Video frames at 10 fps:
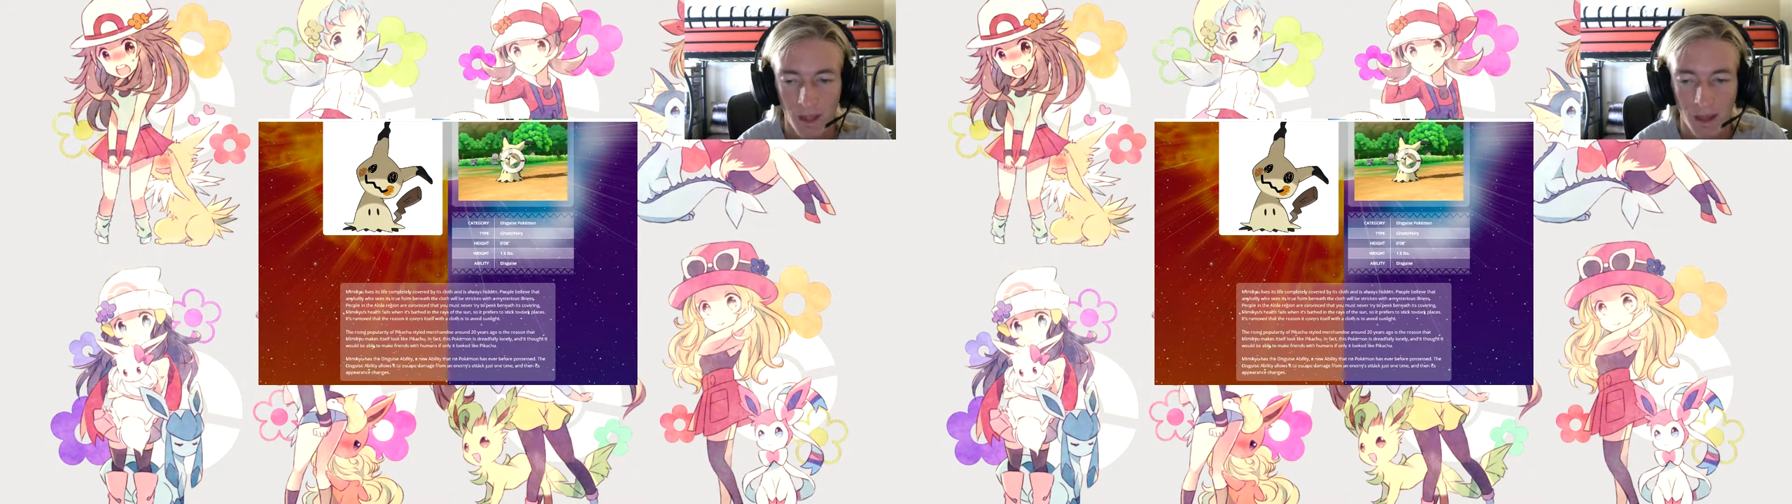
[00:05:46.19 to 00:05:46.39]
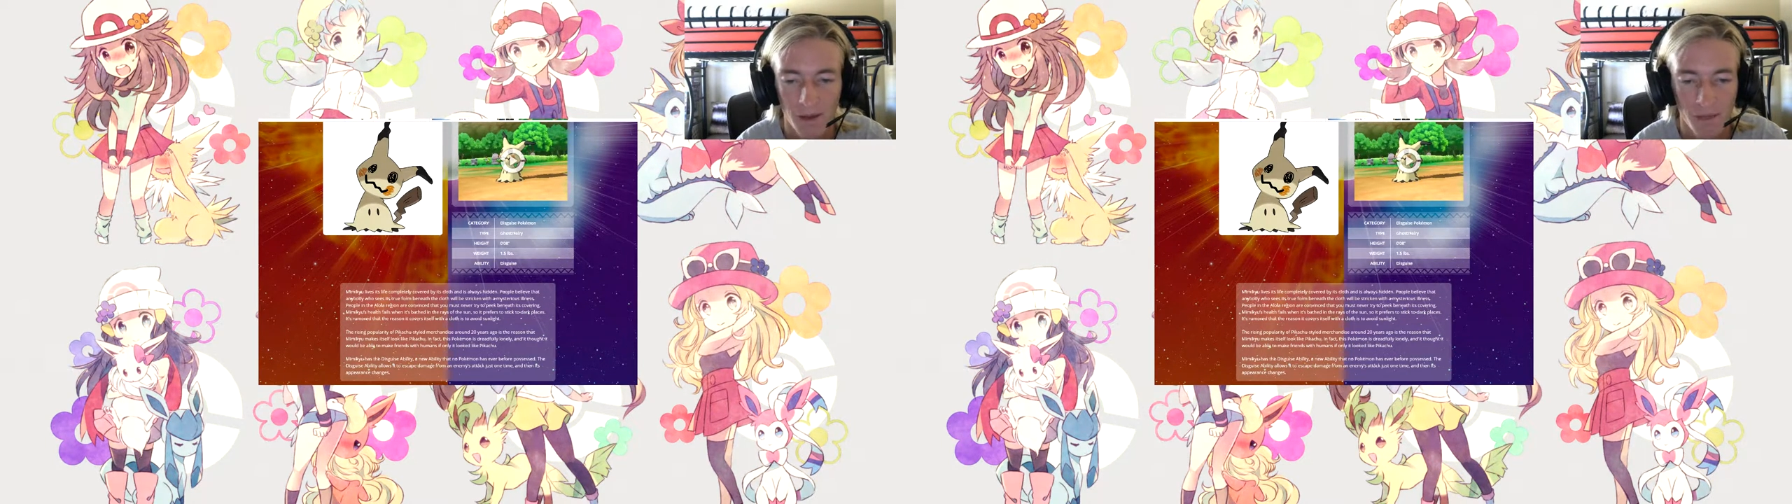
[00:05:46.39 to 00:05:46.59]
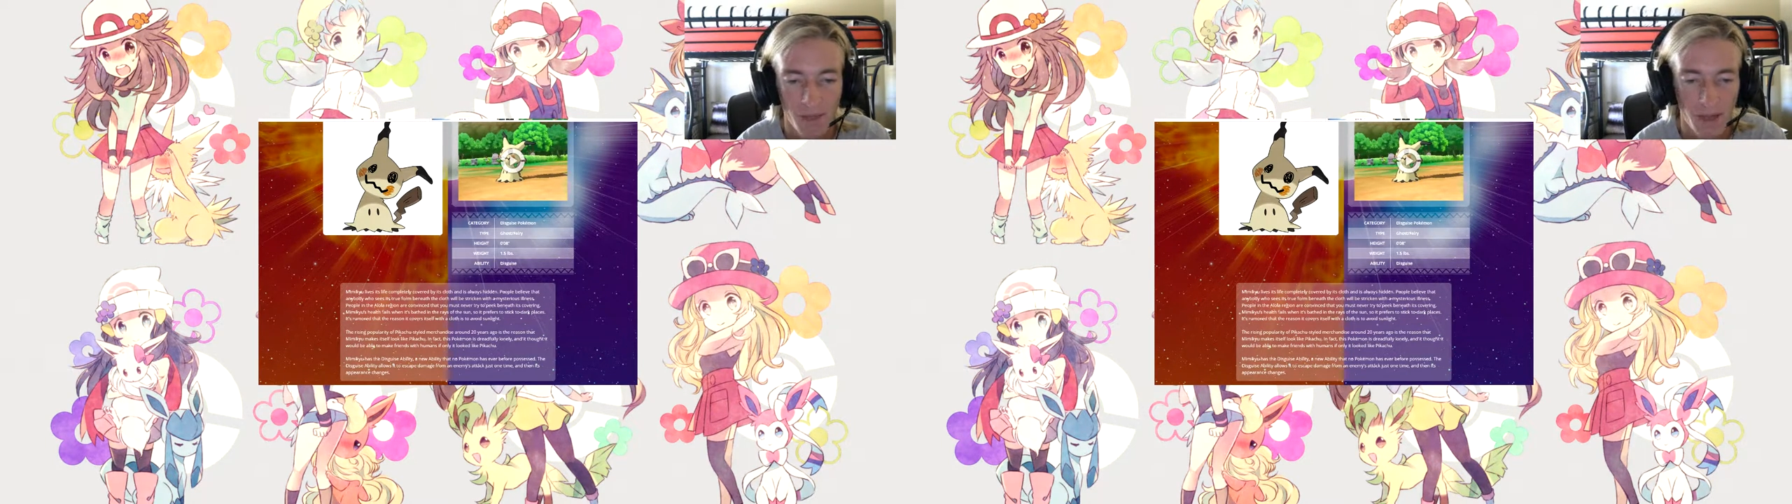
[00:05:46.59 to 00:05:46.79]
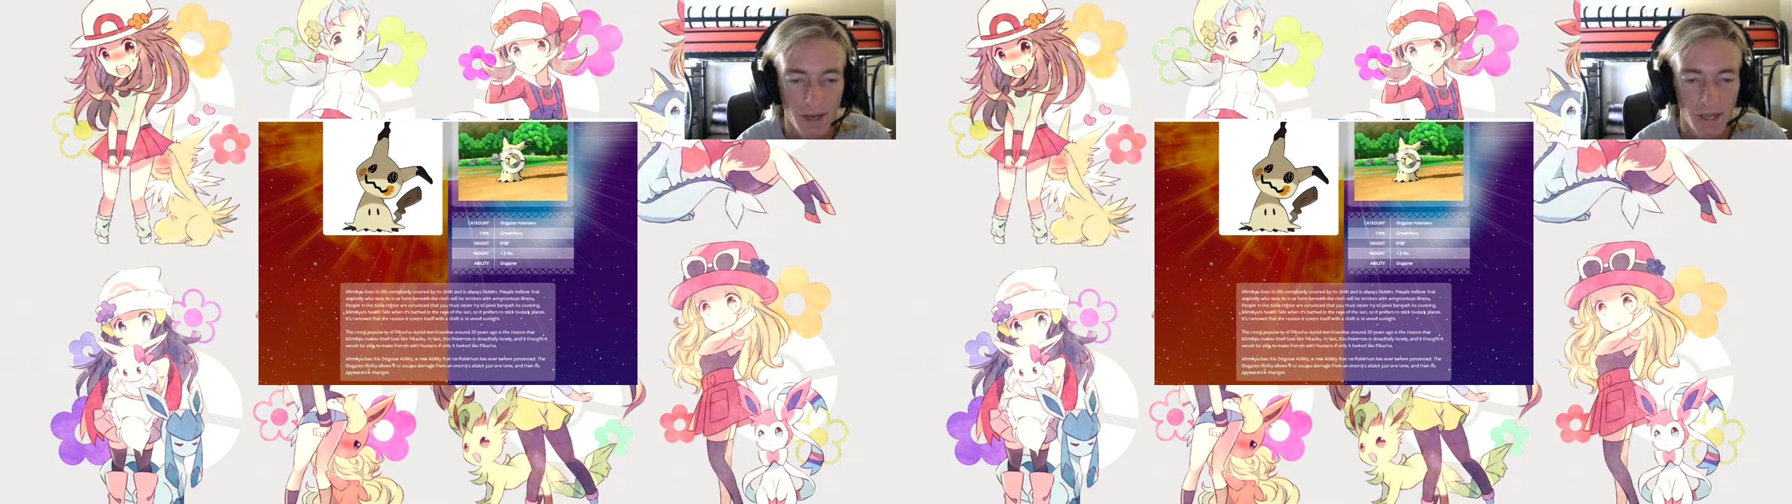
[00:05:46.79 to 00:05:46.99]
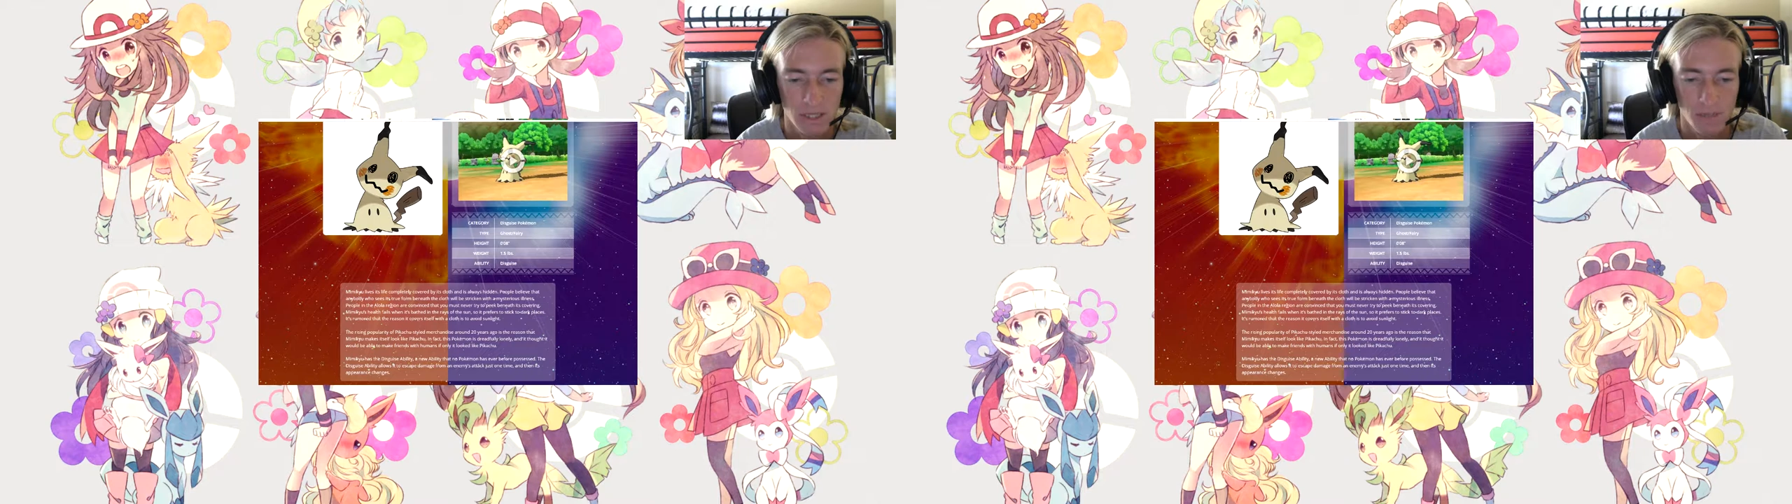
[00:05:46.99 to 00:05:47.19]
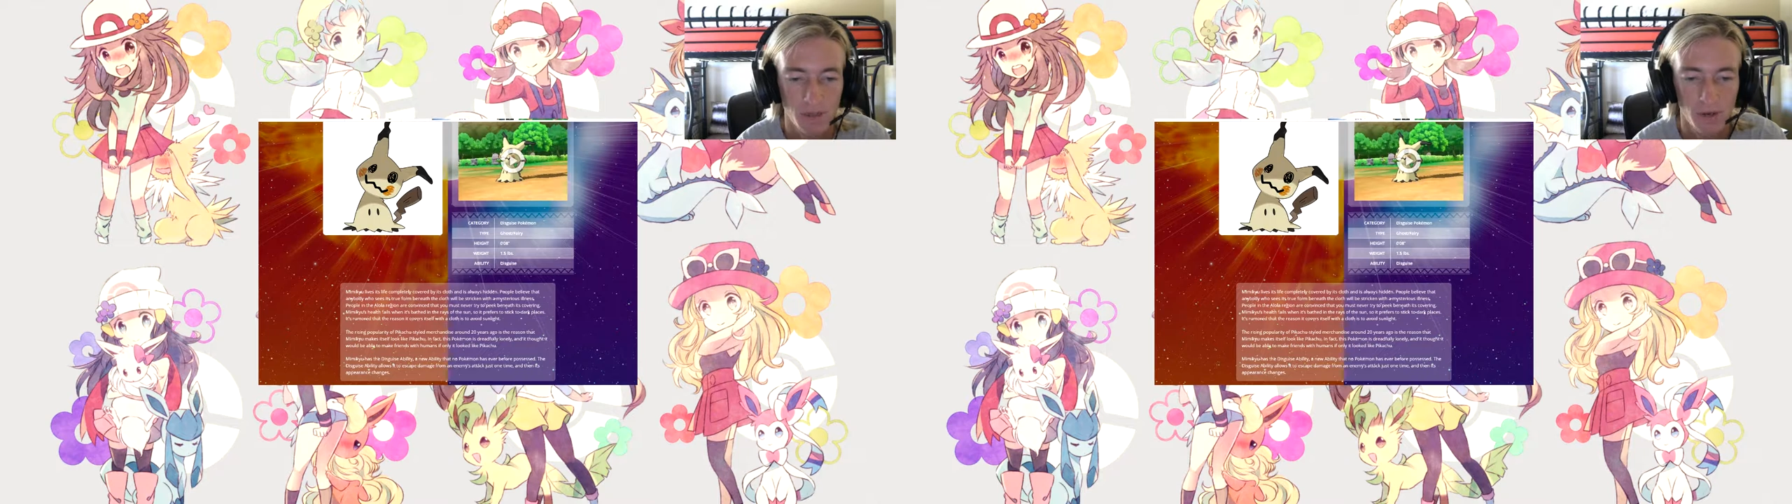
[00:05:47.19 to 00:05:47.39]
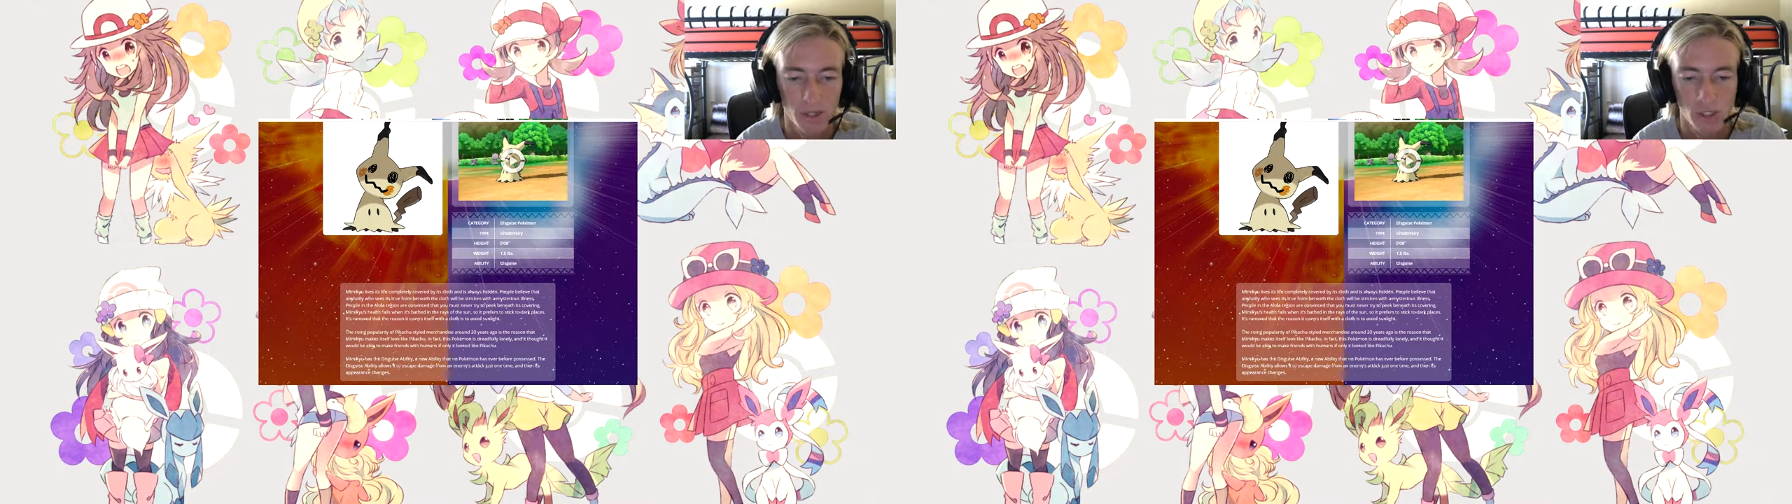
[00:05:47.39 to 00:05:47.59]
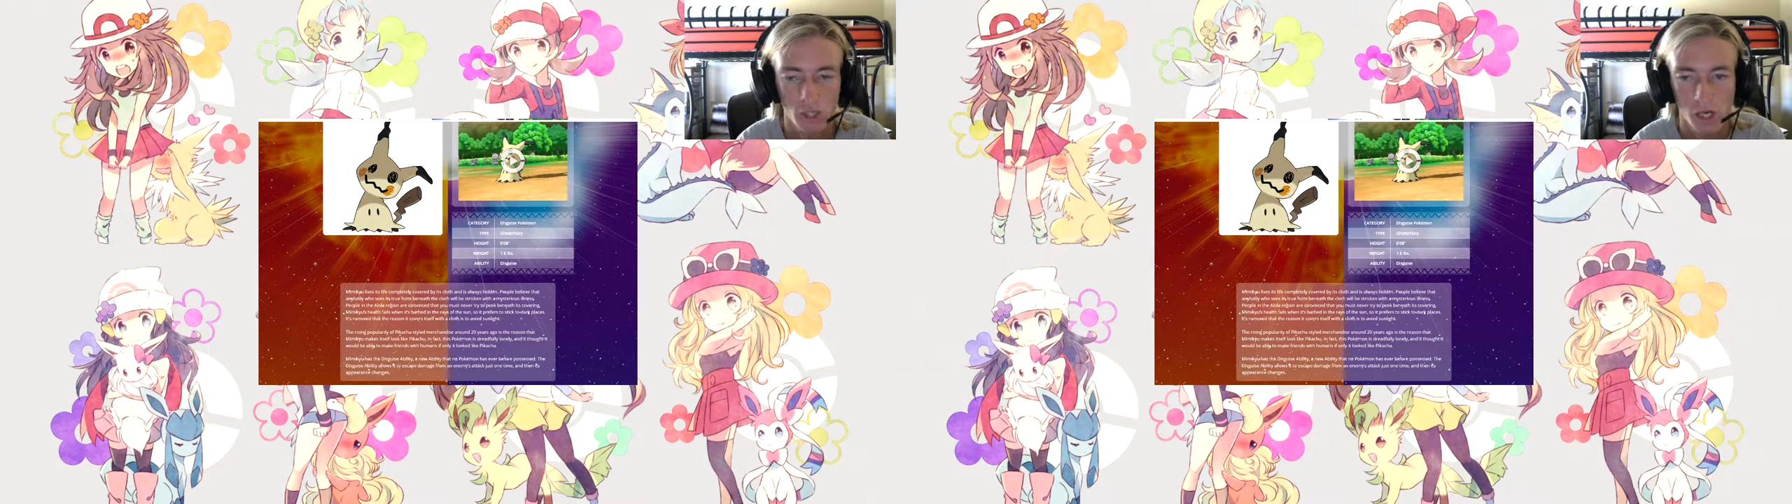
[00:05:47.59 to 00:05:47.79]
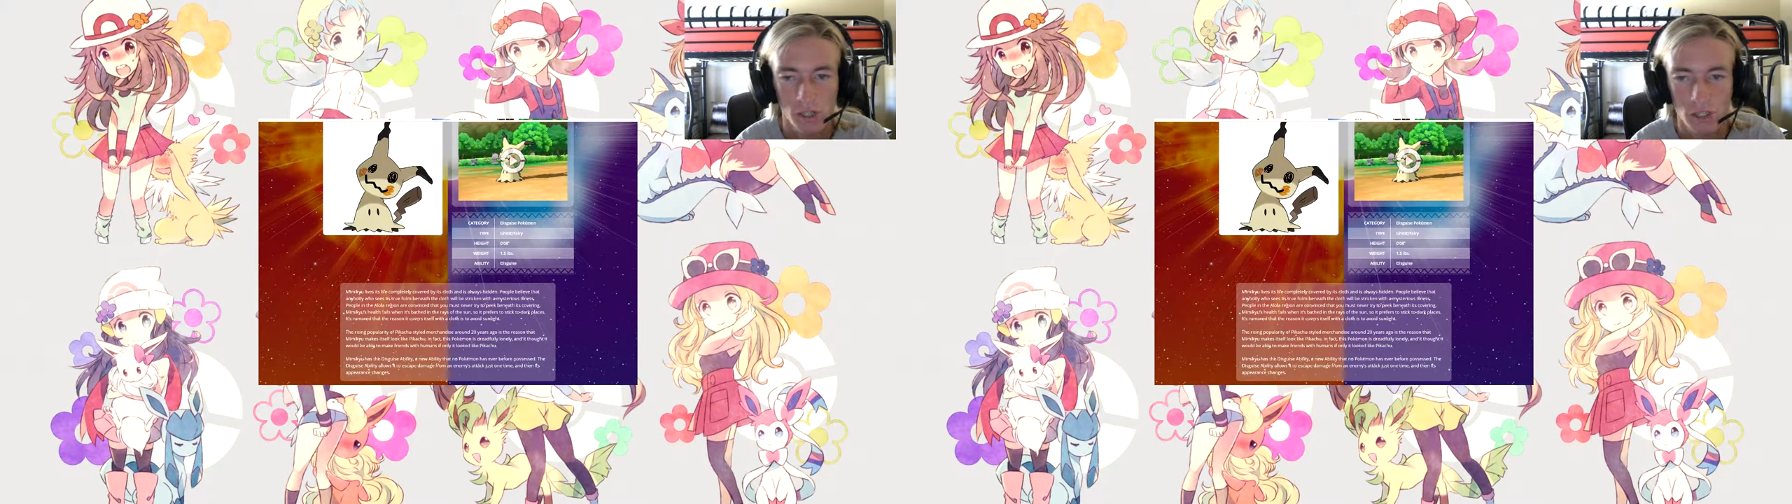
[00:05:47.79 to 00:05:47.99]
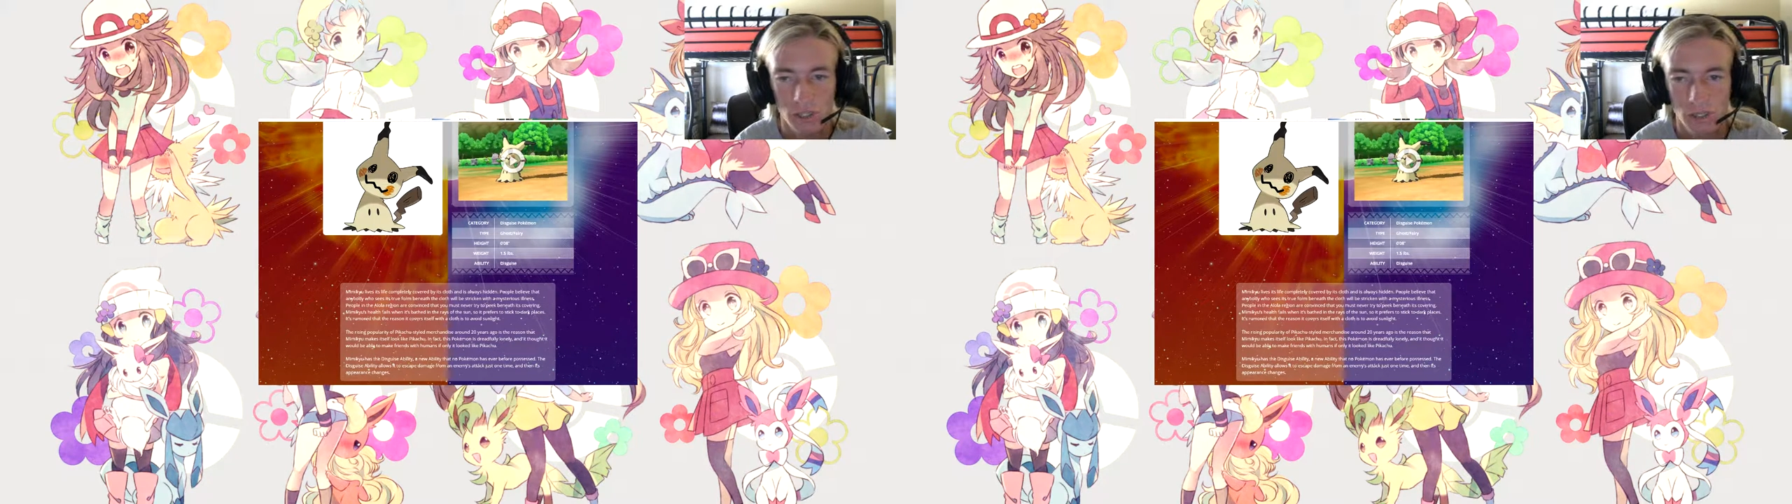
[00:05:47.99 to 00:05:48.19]
and then its appearance
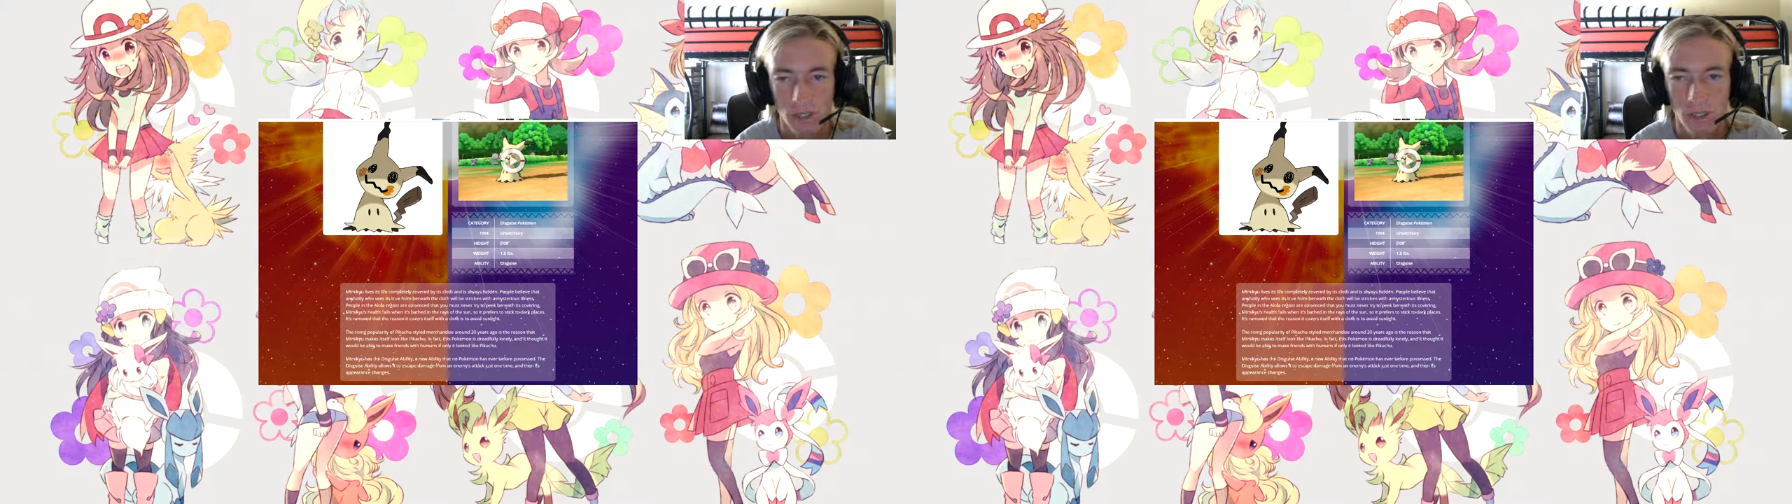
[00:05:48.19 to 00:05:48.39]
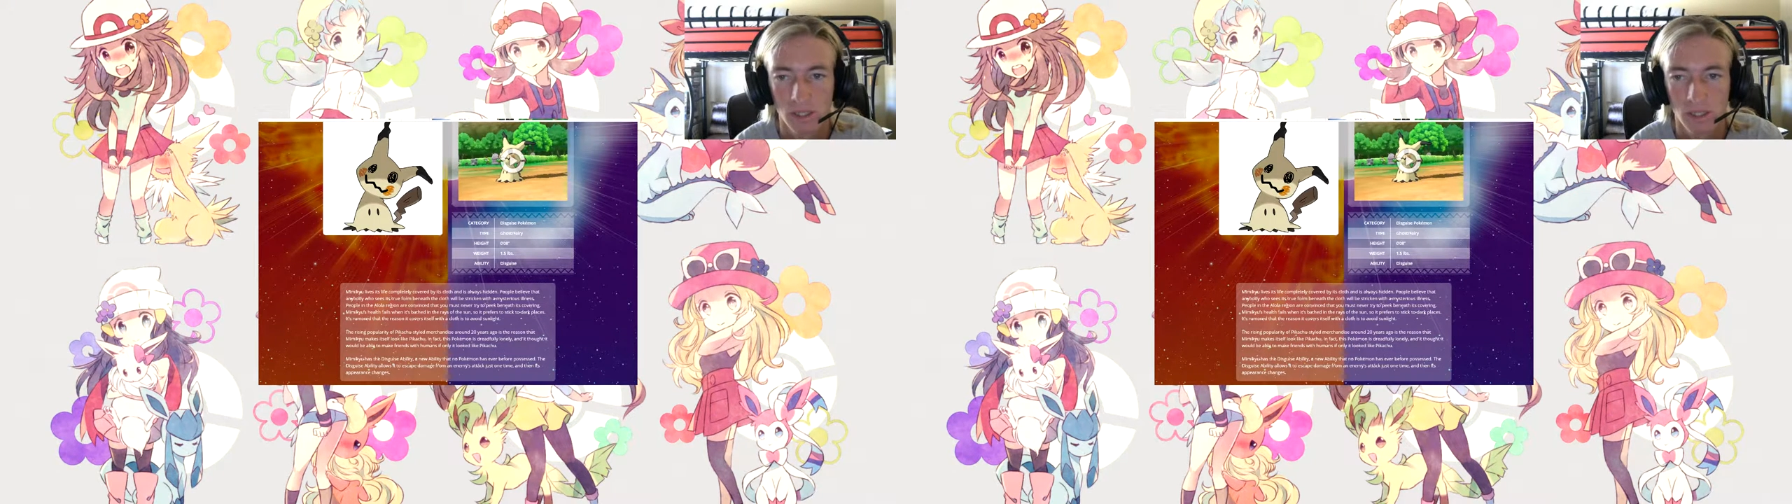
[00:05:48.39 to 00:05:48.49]
changes.